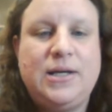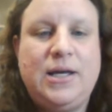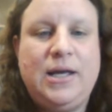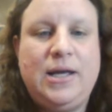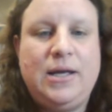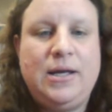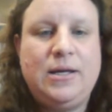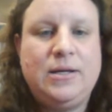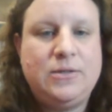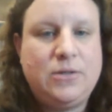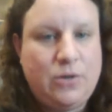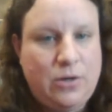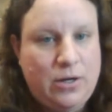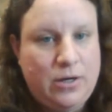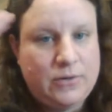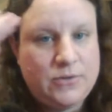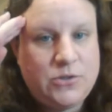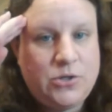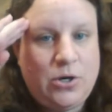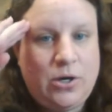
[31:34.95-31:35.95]
and
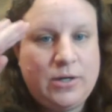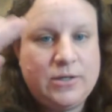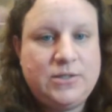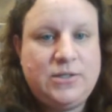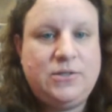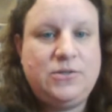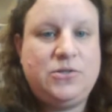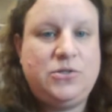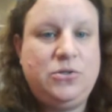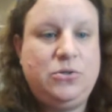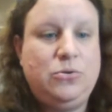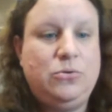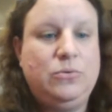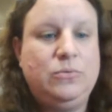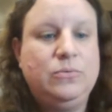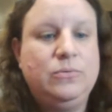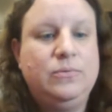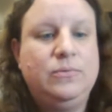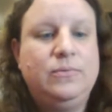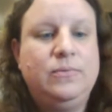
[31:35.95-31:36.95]
I'll talk to you
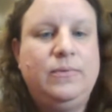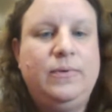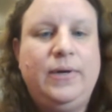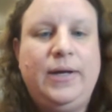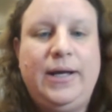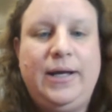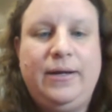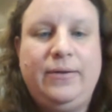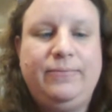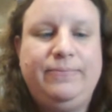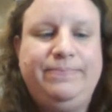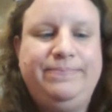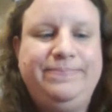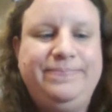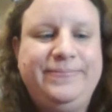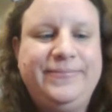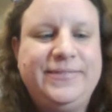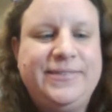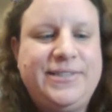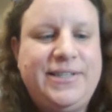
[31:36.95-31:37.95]
soon.
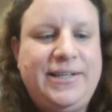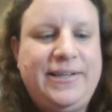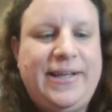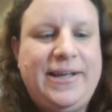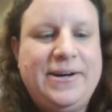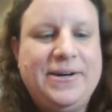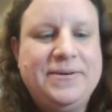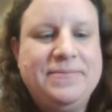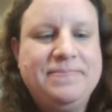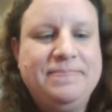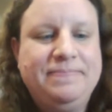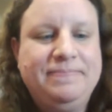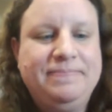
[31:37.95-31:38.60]
See you later.